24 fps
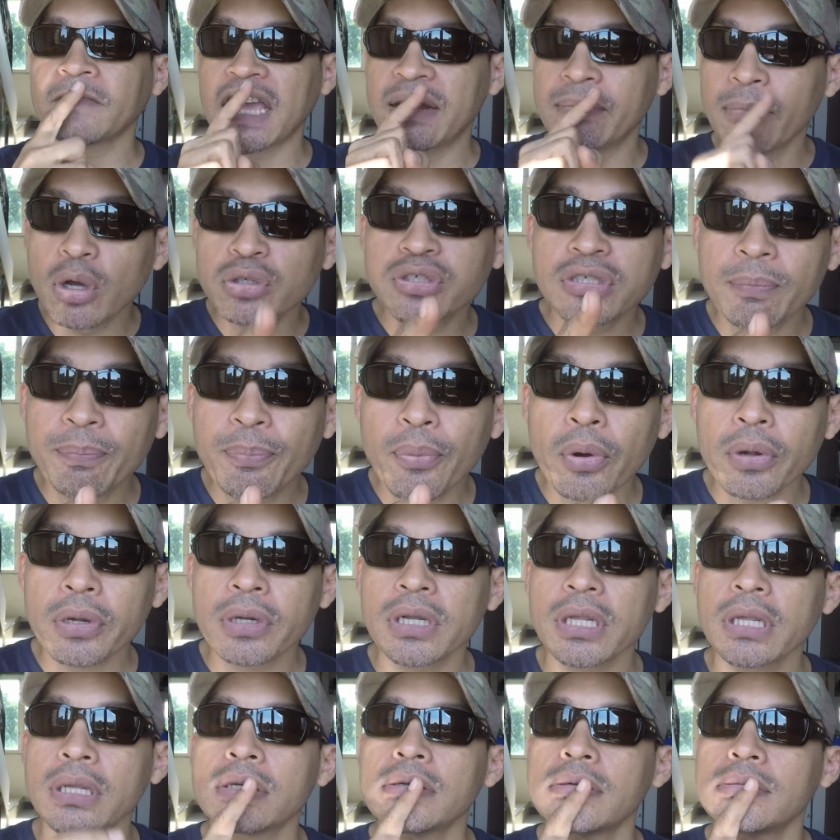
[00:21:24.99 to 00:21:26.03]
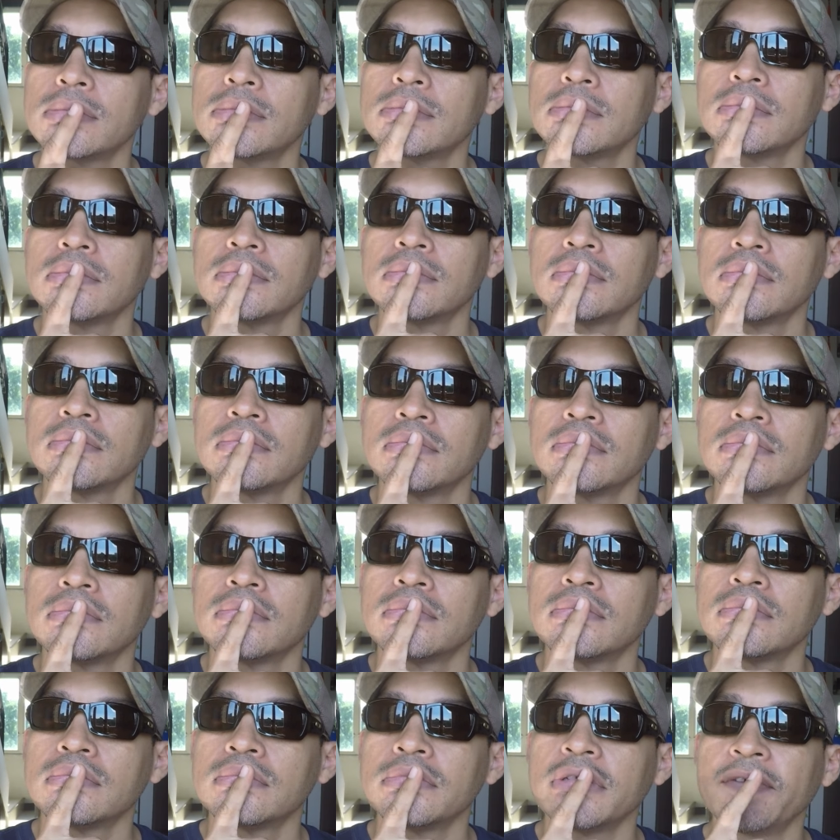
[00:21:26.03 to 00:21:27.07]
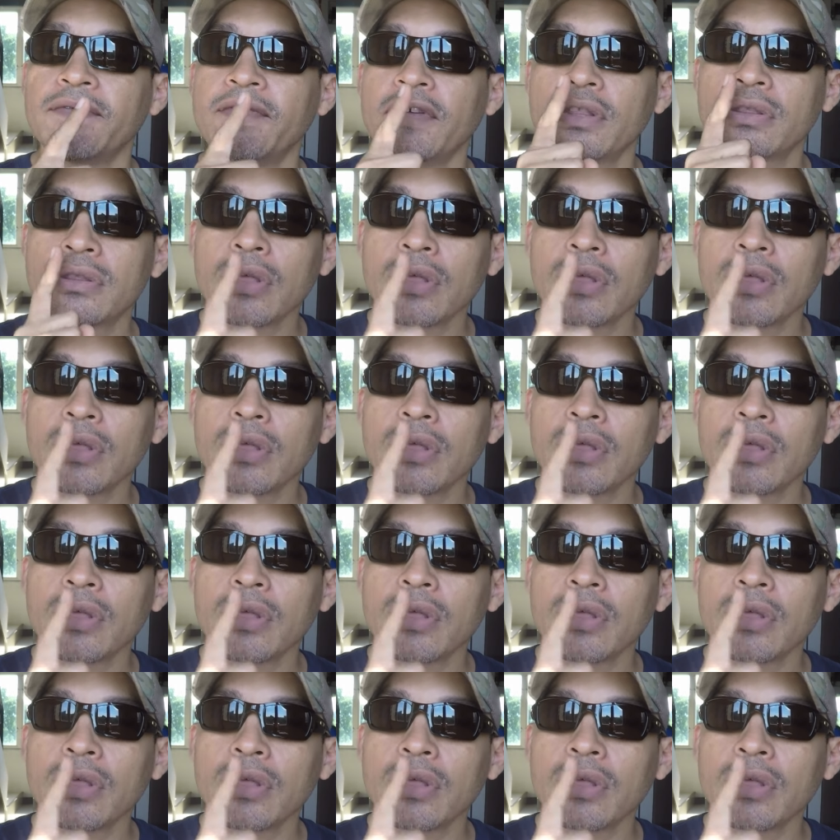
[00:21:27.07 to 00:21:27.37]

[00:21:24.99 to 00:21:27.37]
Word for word: And most importantly, if